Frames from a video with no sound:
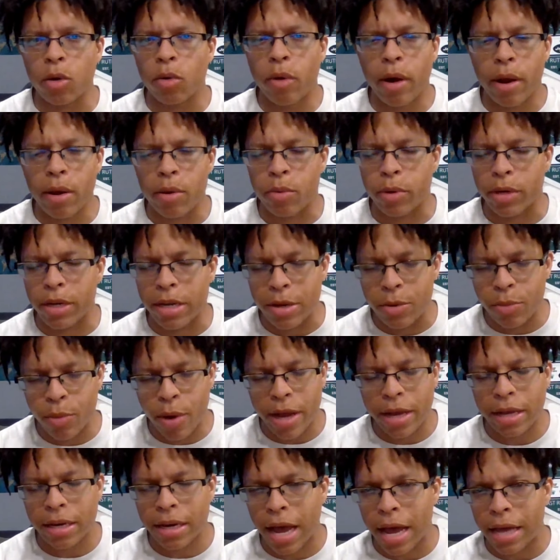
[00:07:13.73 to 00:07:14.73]
right, when he
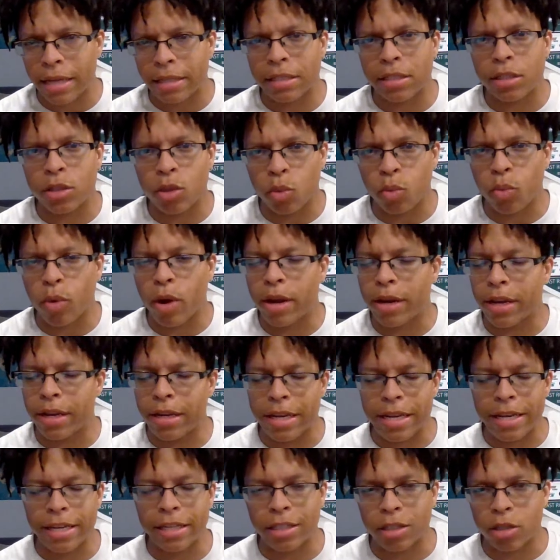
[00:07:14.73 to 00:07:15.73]
recognizes the run
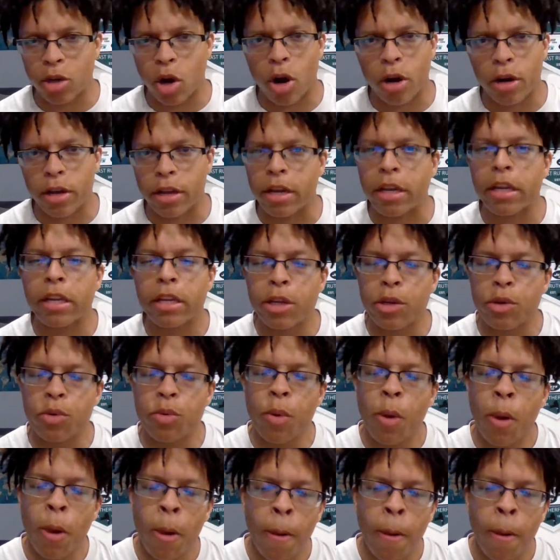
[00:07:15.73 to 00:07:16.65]
and he's targeting you